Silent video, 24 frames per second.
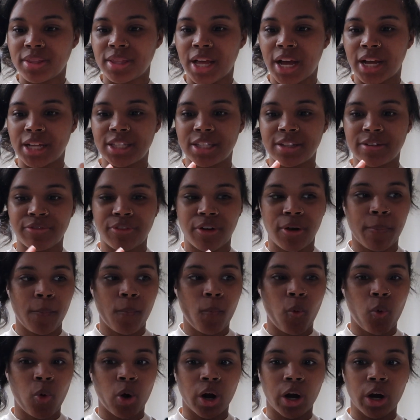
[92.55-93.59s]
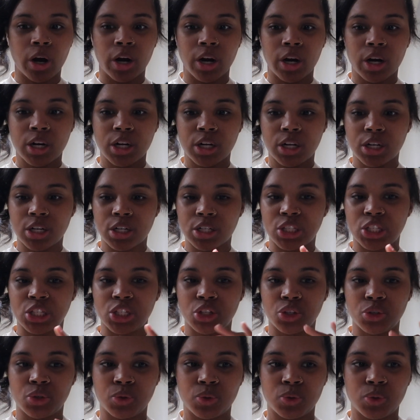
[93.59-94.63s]
That's from work
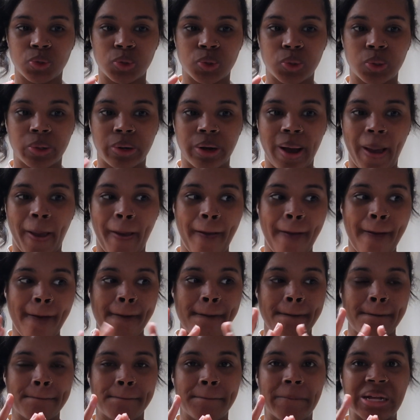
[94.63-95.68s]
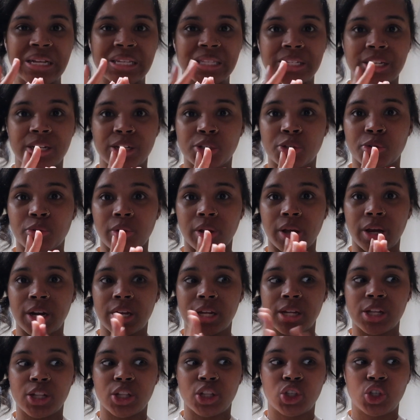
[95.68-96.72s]
to business
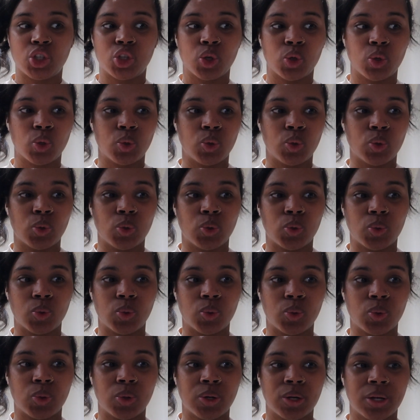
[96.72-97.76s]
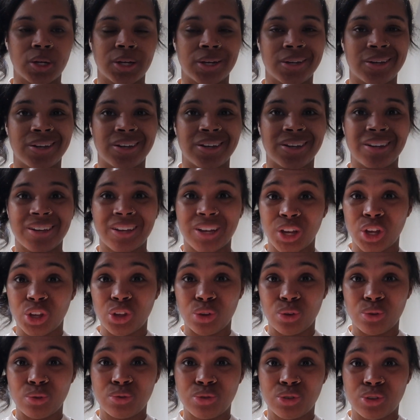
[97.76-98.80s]
related to
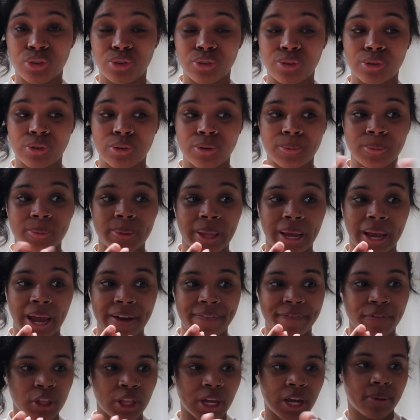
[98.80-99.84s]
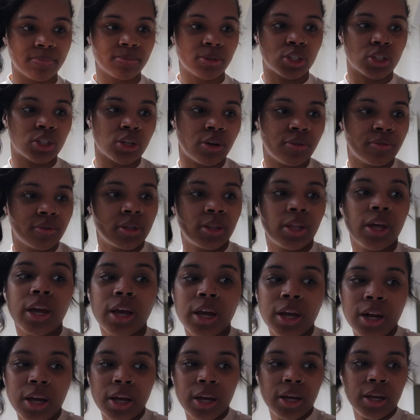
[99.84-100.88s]
YouTube. Like I feel like I'm just
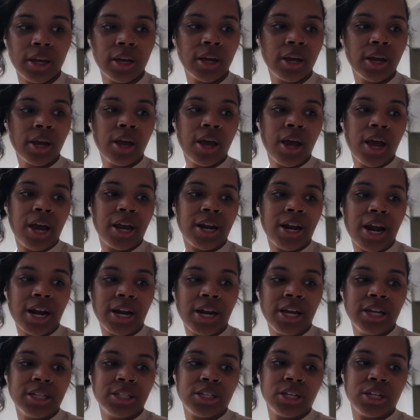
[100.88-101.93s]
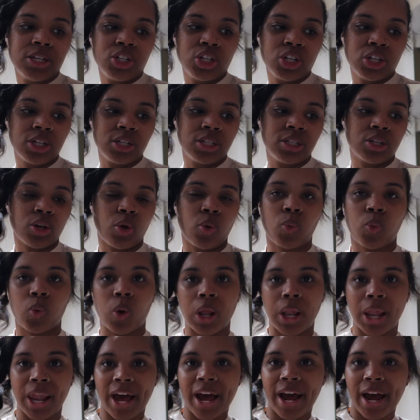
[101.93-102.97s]
overthinking it and I need to just
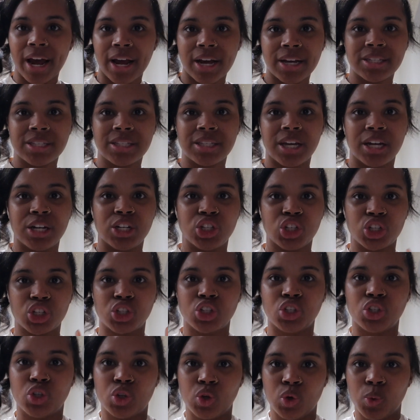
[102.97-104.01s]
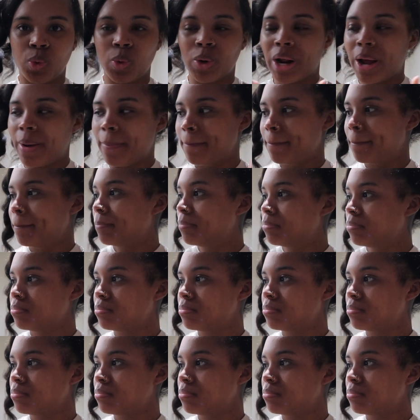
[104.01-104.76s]
relax and just do what I'm